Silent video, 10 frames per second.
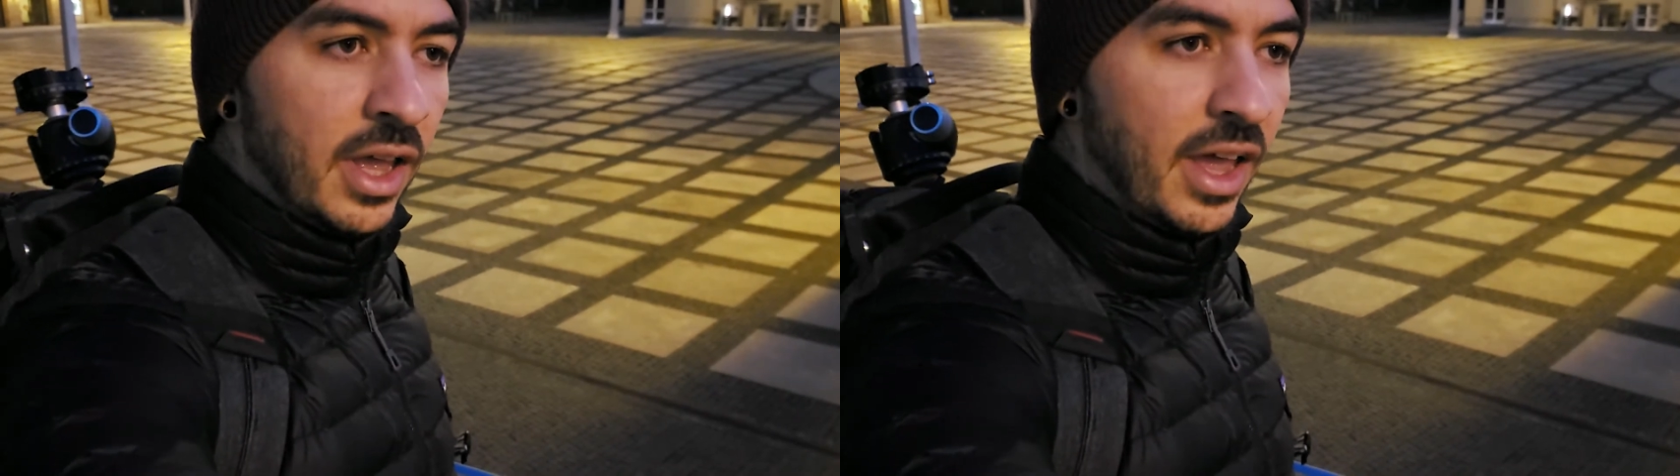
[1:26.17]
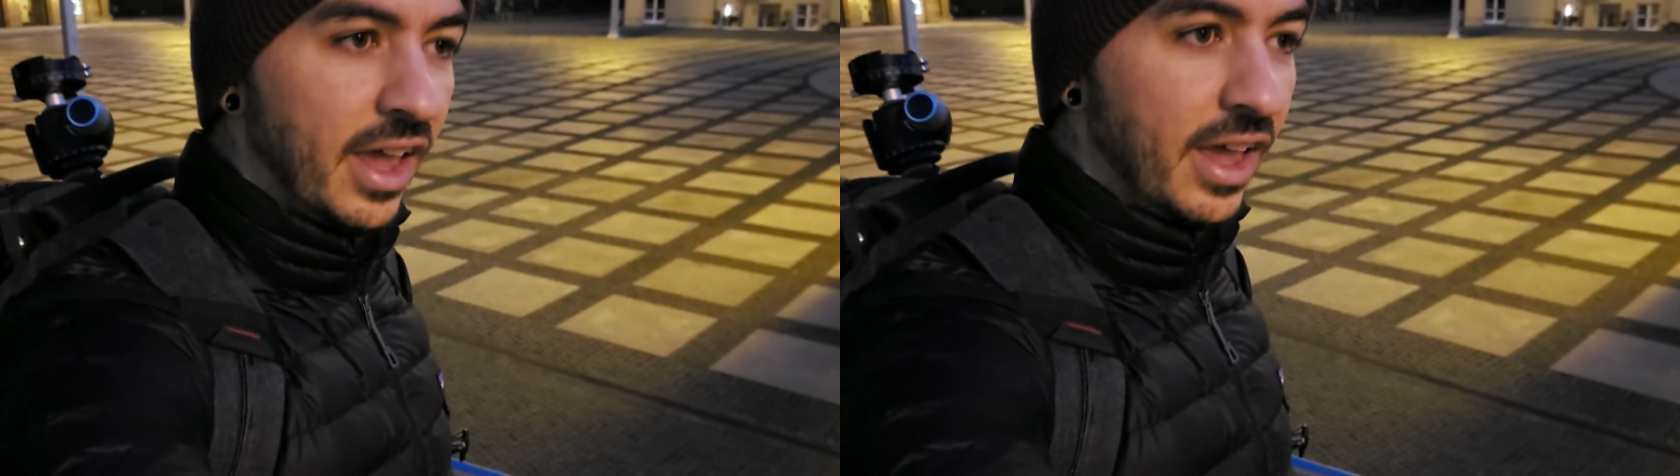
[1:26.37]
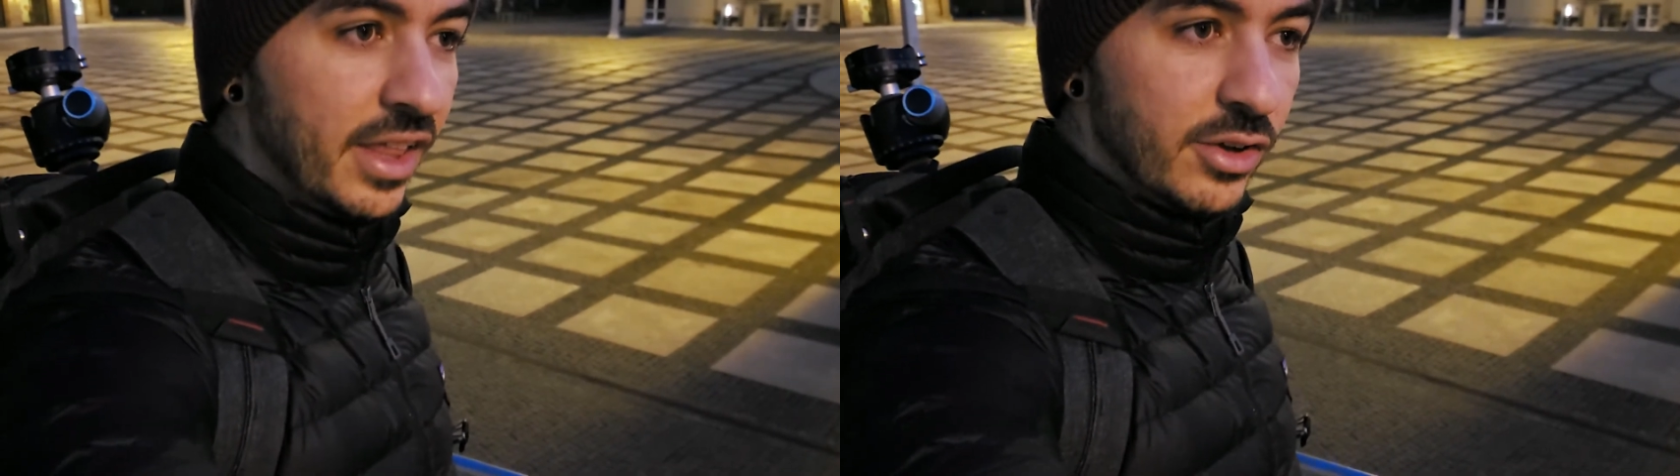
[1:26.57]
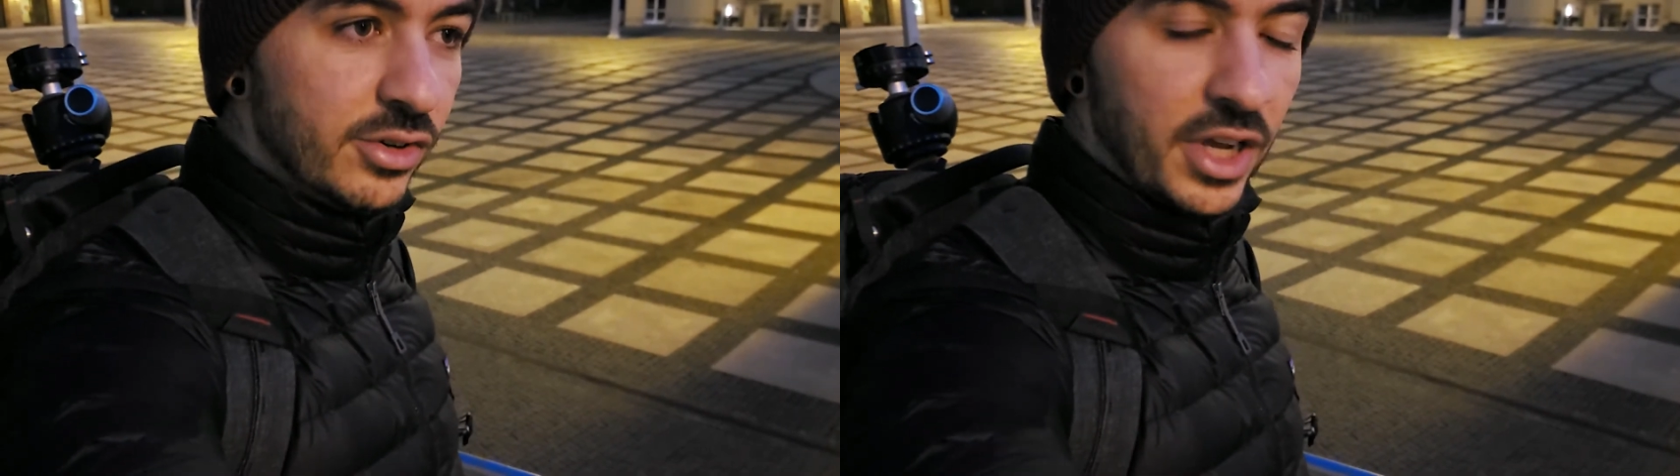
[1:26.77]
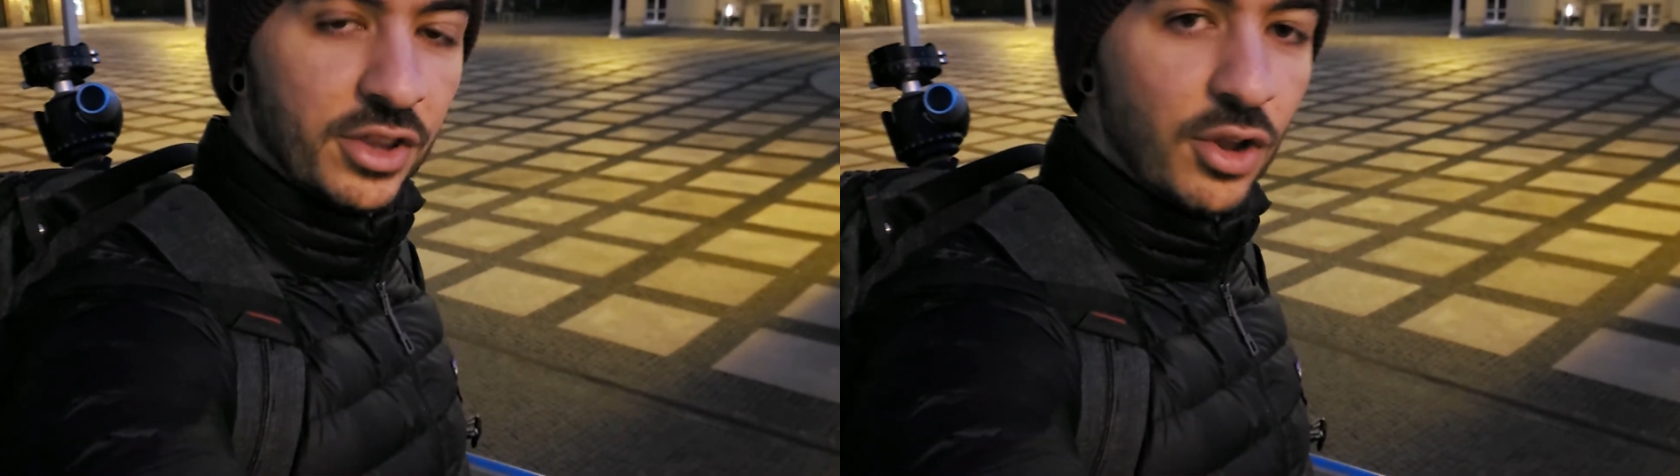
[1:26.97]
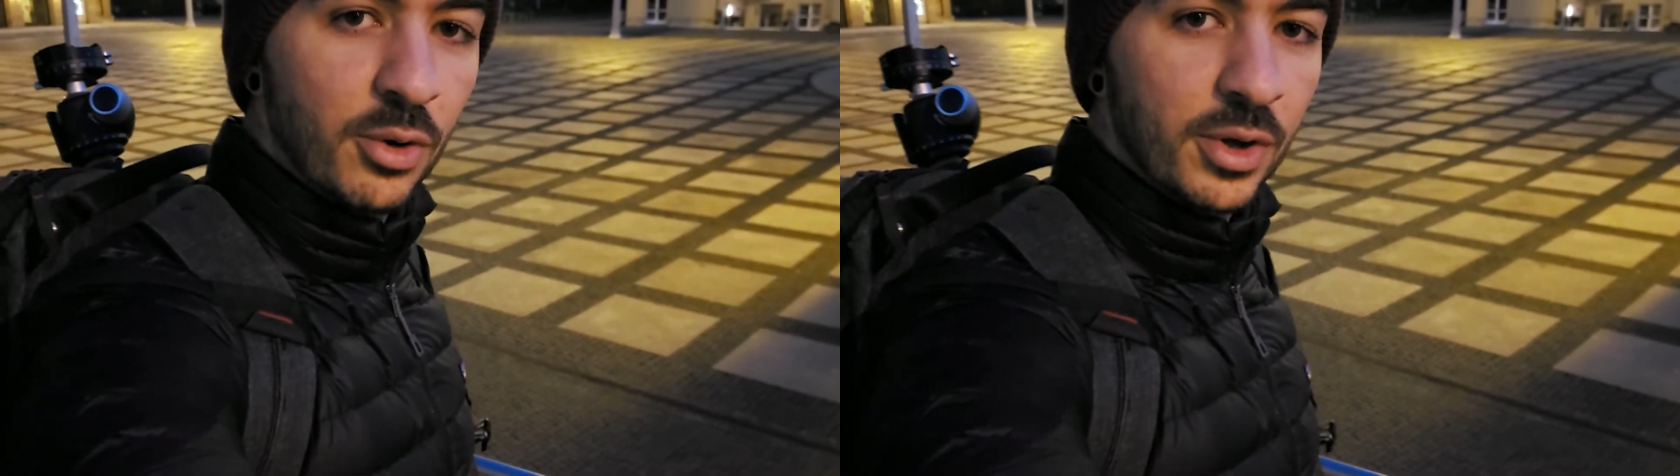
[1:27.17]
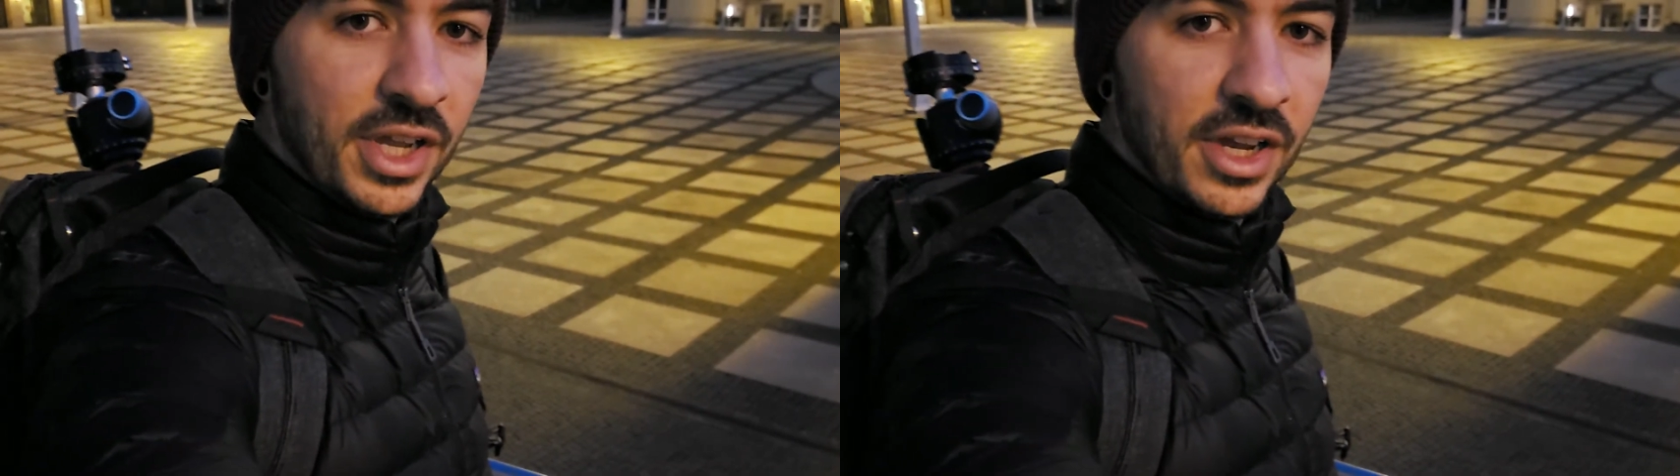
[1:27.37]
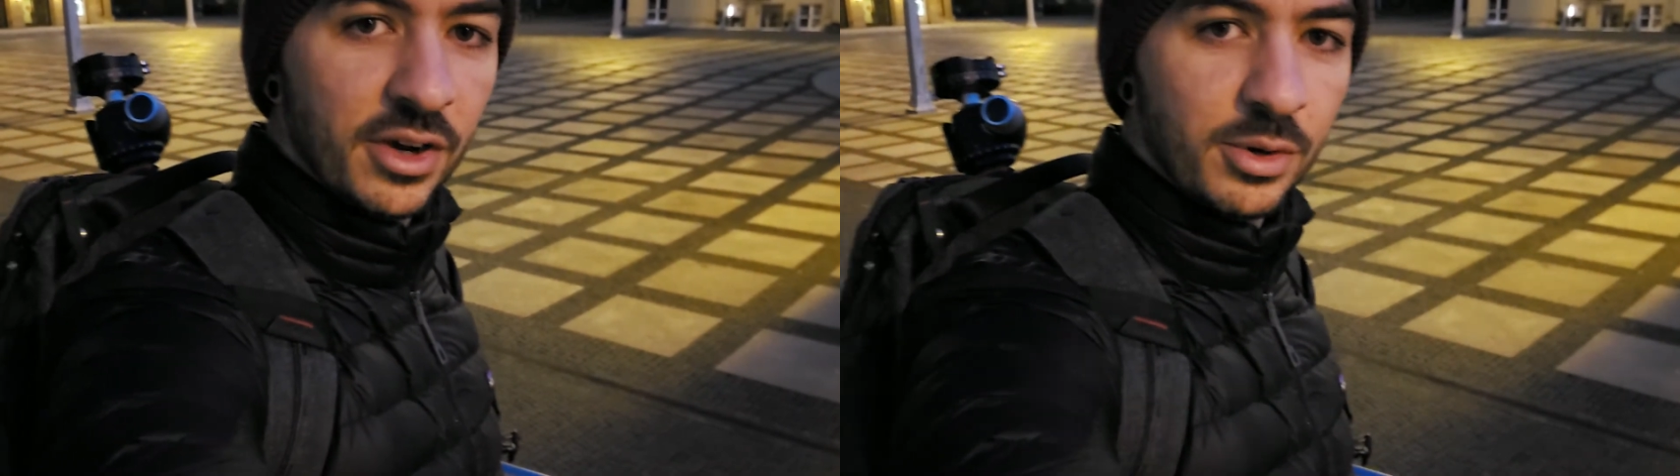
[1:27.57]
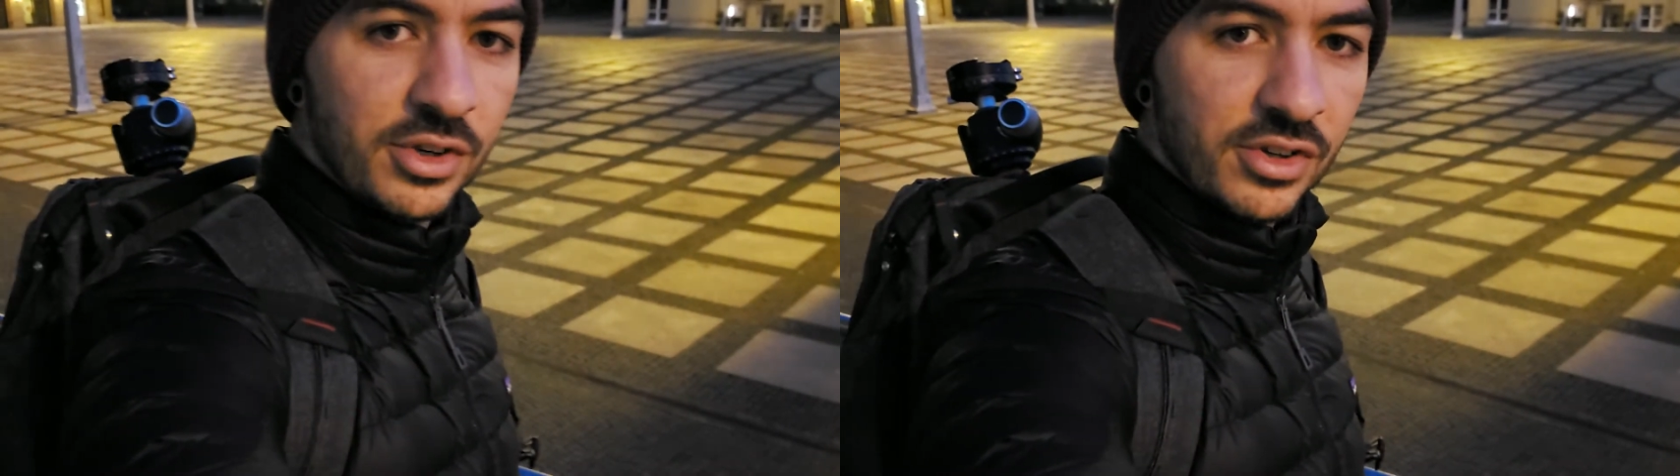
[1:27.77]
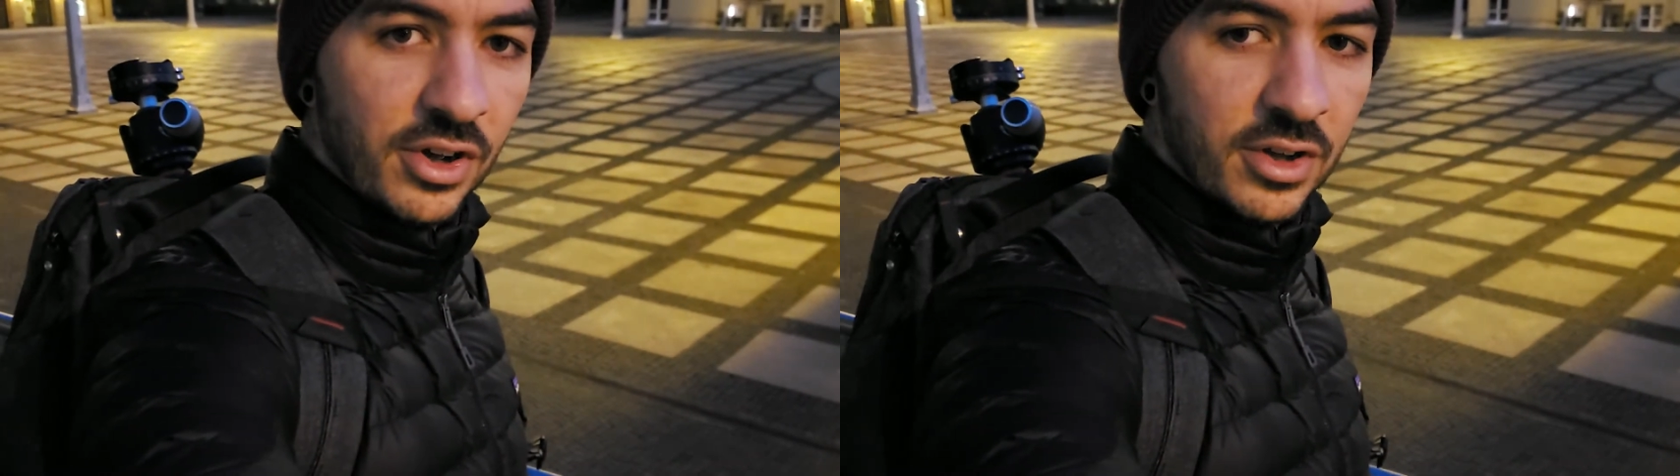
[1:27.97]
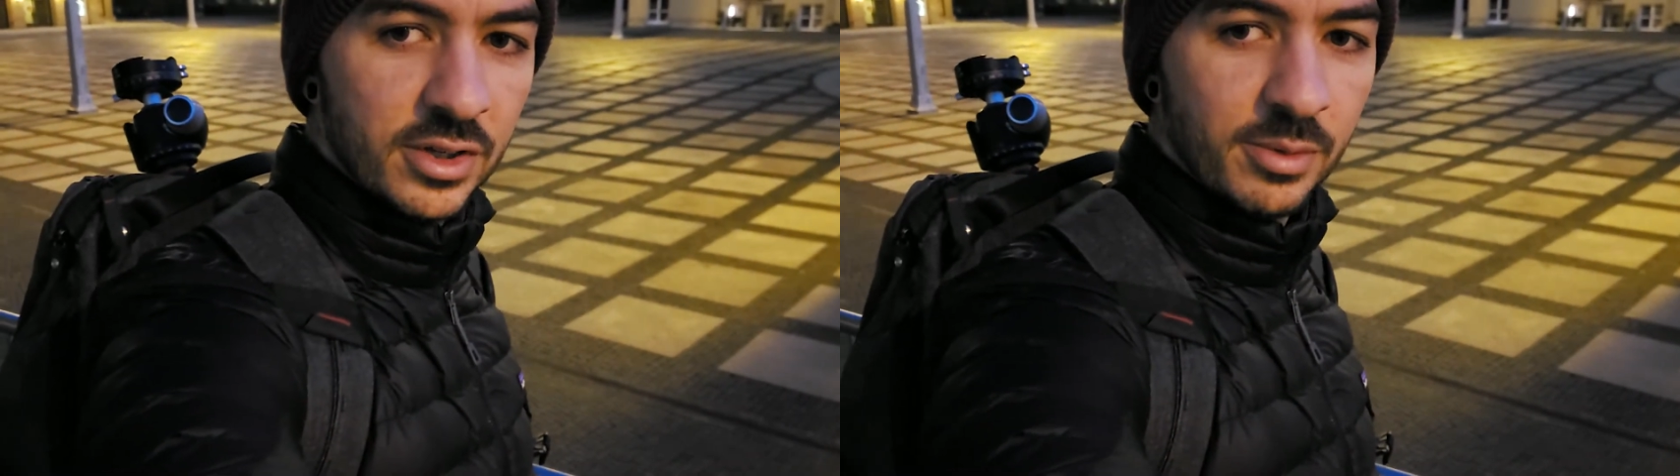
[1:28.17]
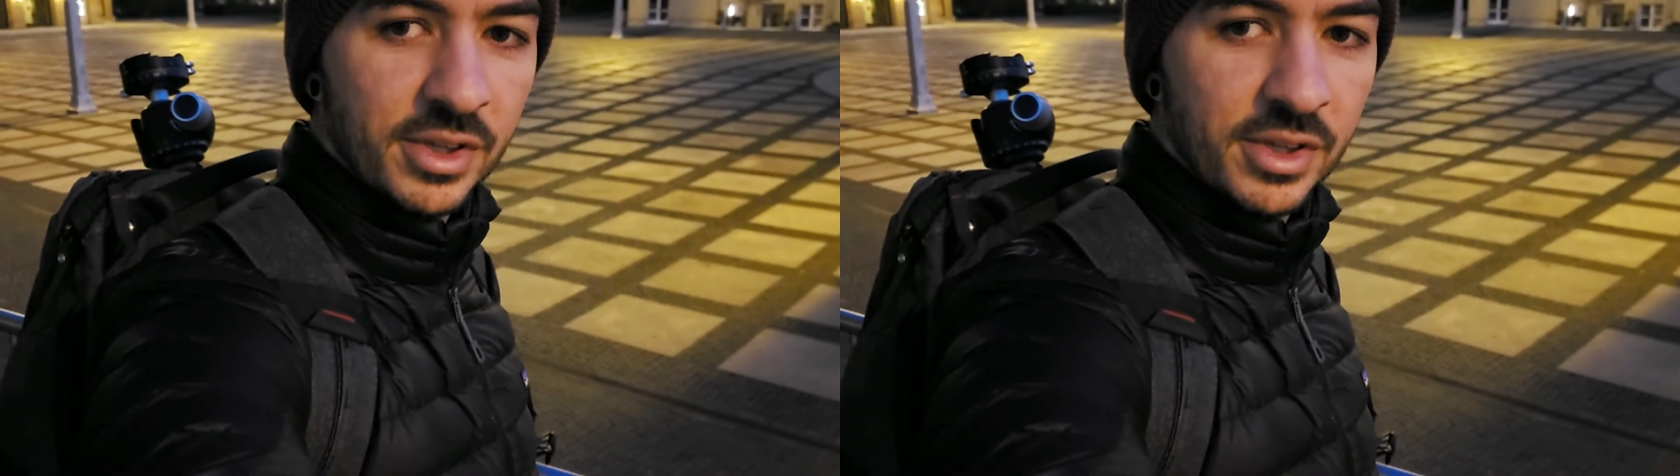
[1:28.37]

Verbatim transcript: And there's like no one here, which is awesome.